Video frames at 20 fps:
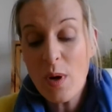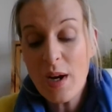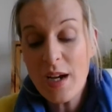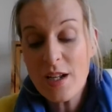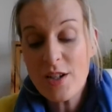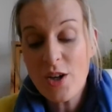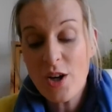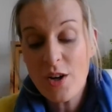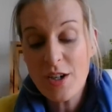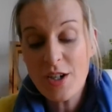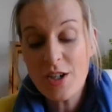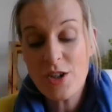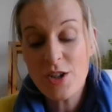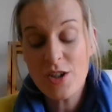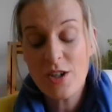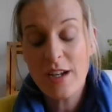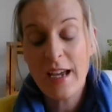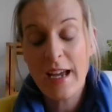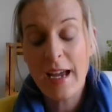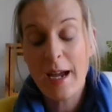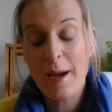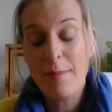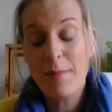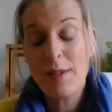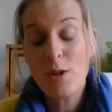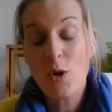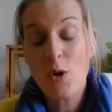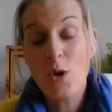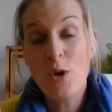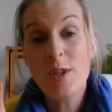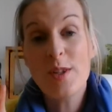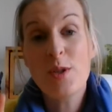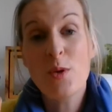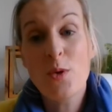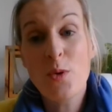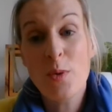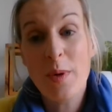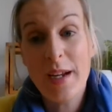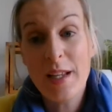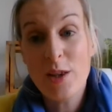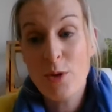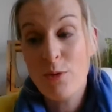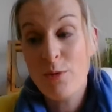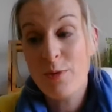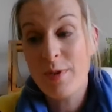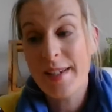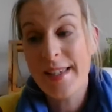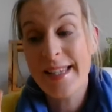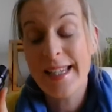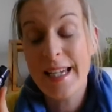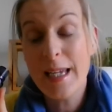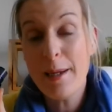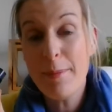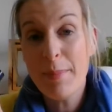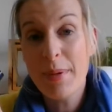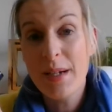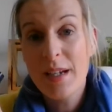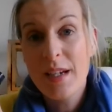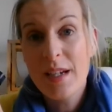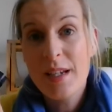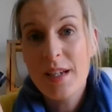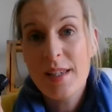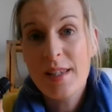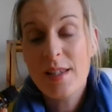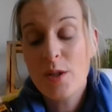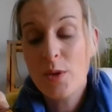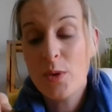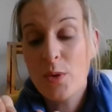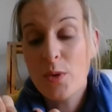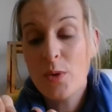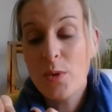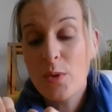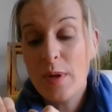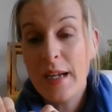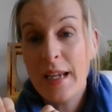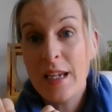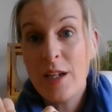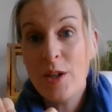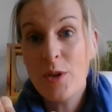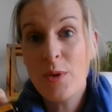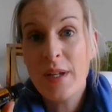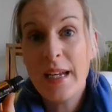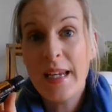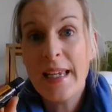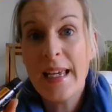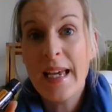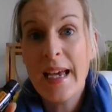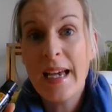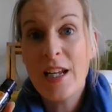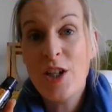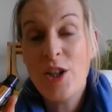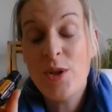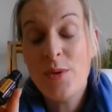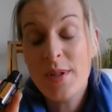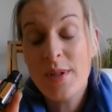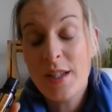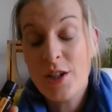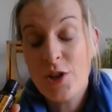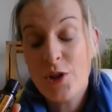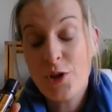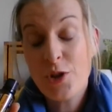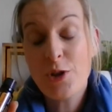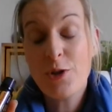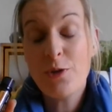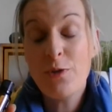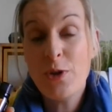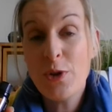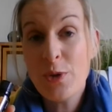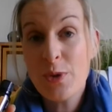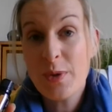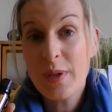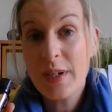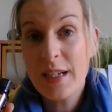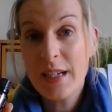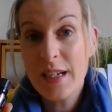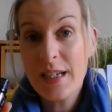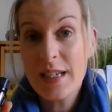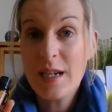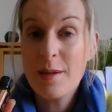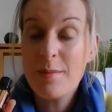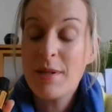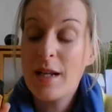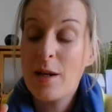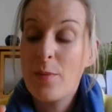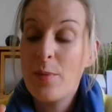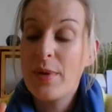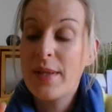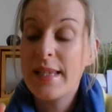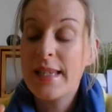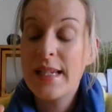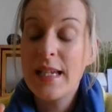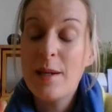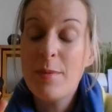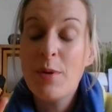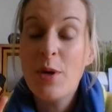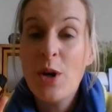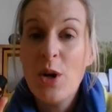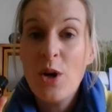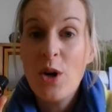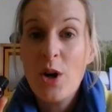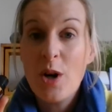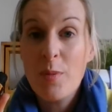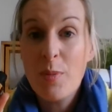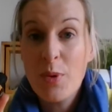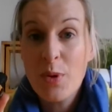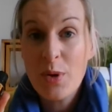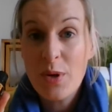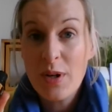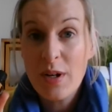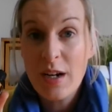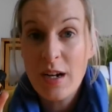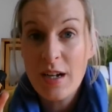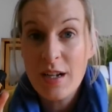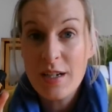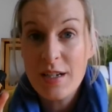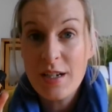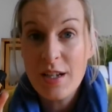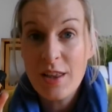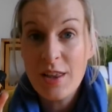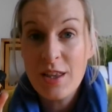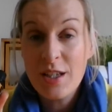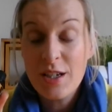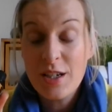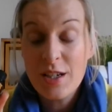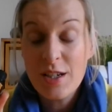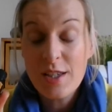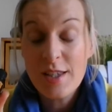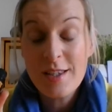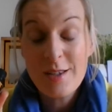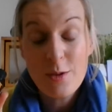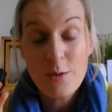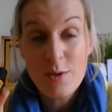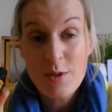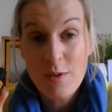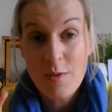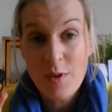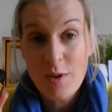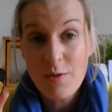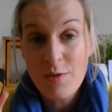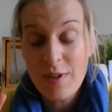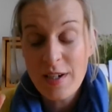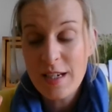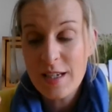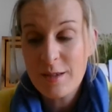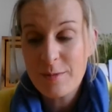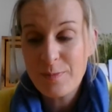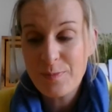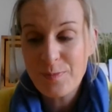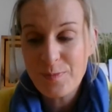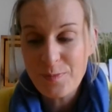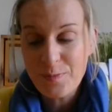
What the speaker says: wild orange is also great though for sleep. So you can again use it in your diffuser at night time to help with sleep, or put it on the soles of your feet.